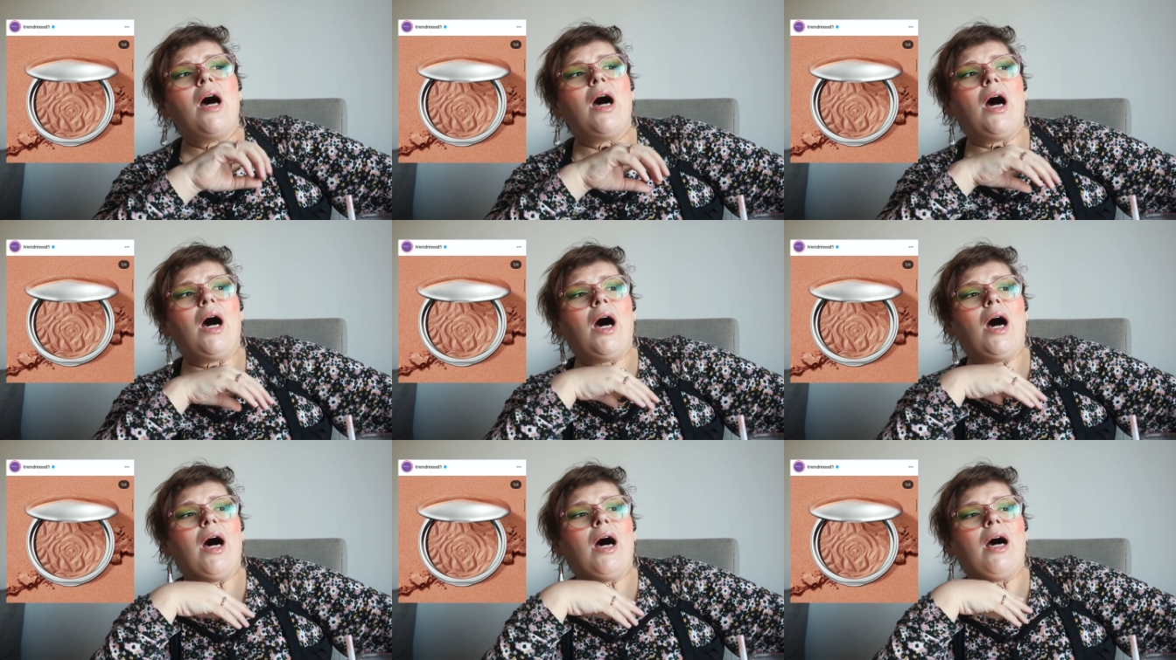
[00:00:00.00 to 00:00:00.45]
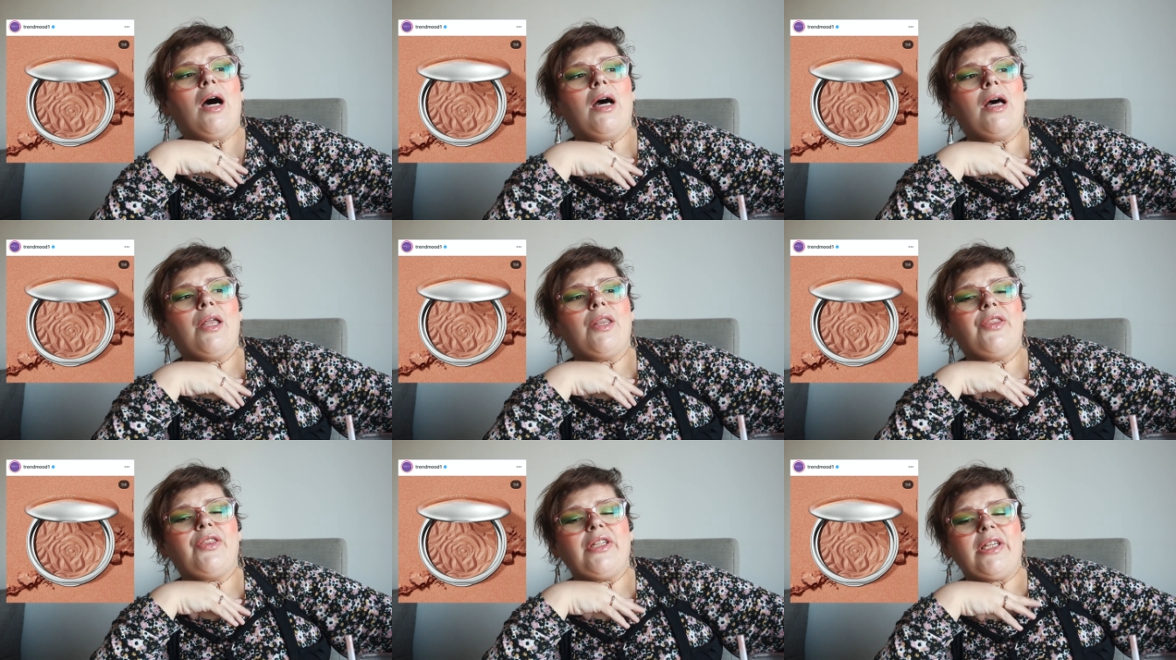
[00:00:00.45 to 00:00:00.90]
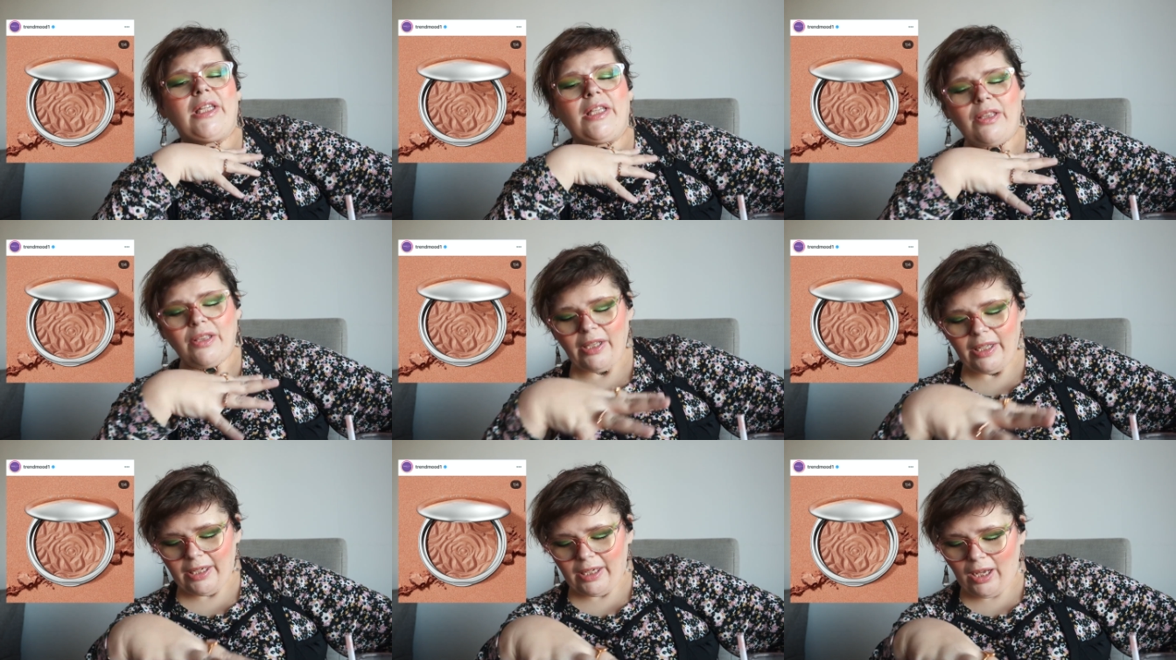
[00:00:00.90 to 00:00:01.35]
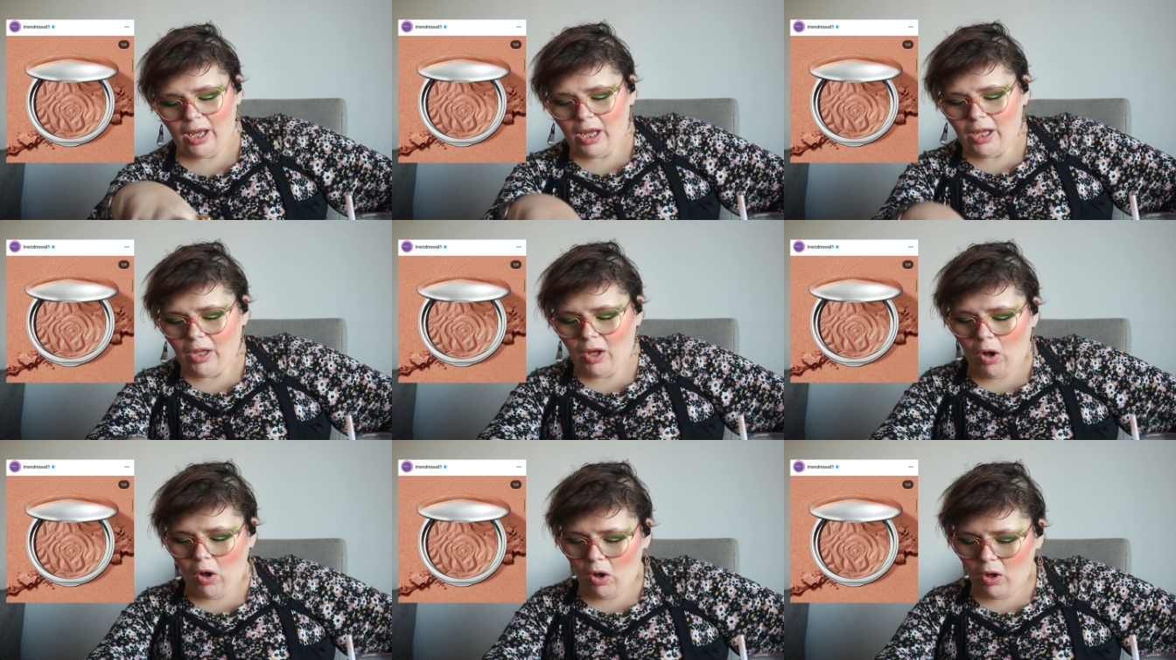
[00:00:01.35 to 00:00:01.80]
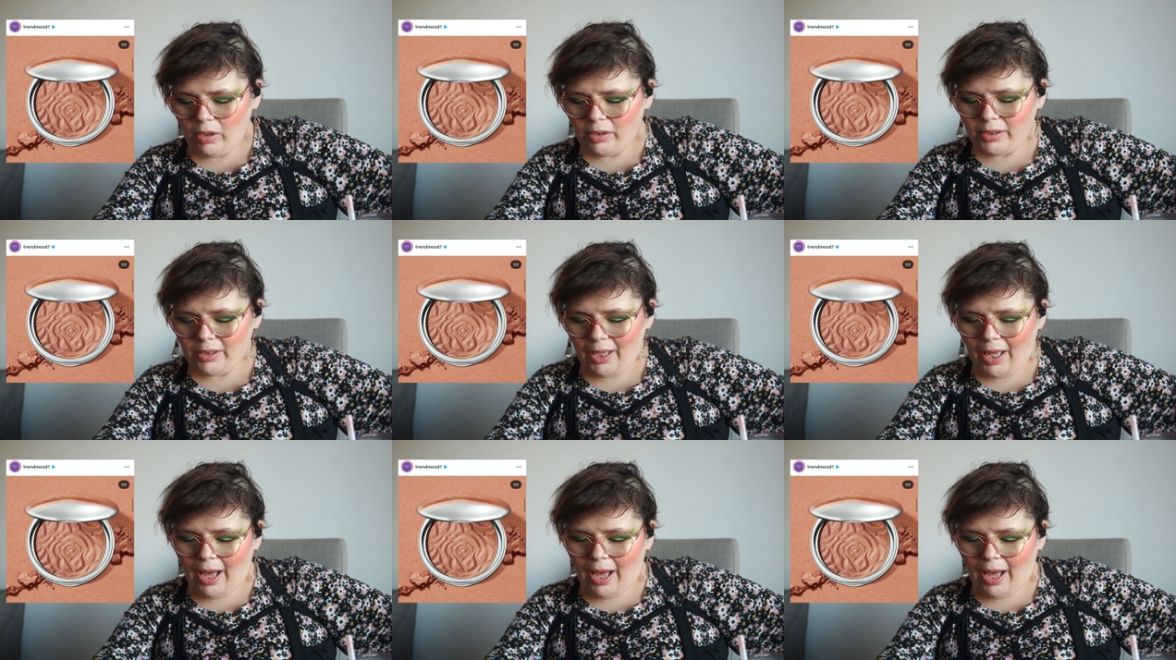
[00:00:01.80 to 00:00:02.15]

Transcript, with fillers: uh, the like, oh,